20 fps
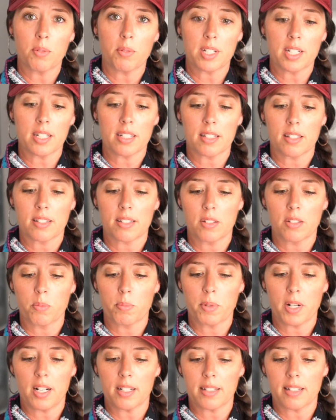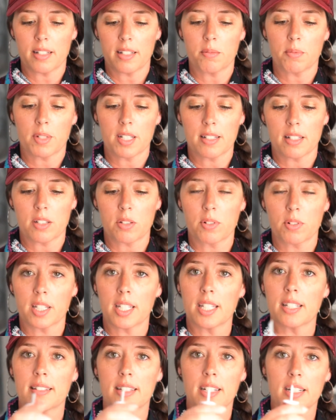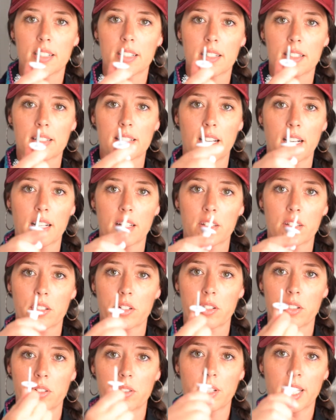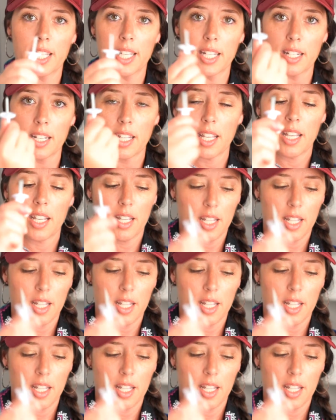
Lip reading: which is super awesome because it's really easy to just kind of screw in.